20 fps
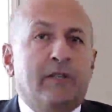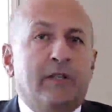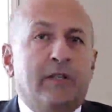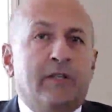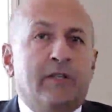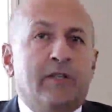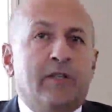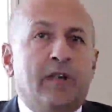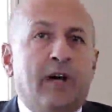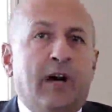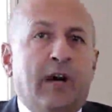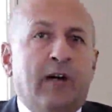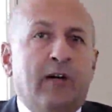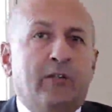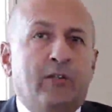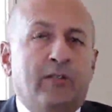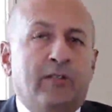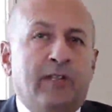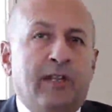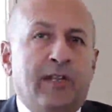It's
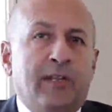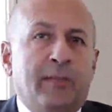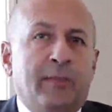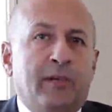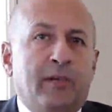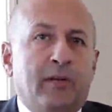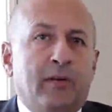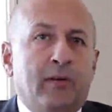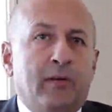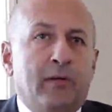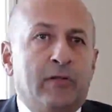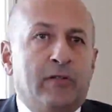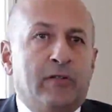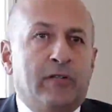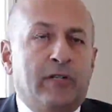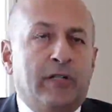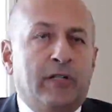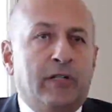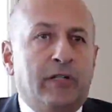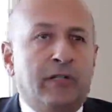hard to tell because
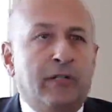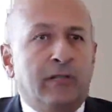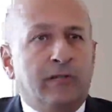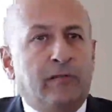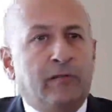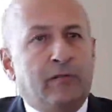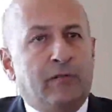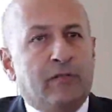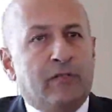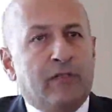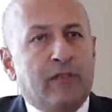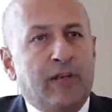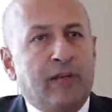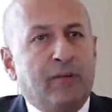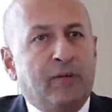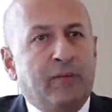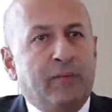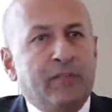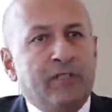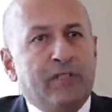this
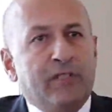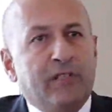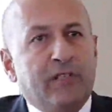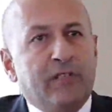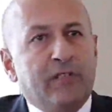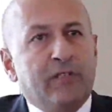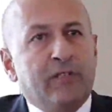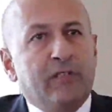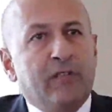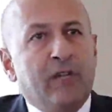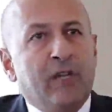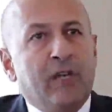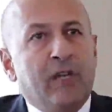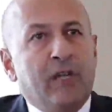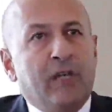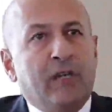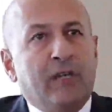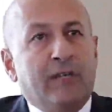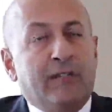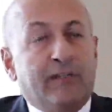type of business,
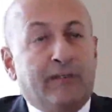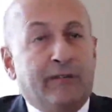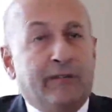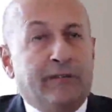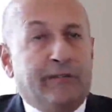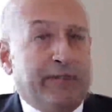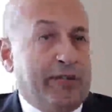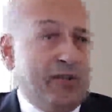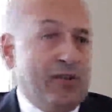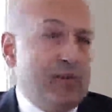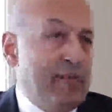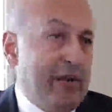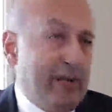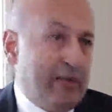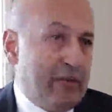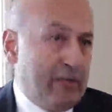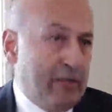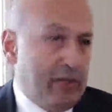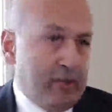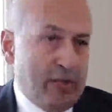it's humongous.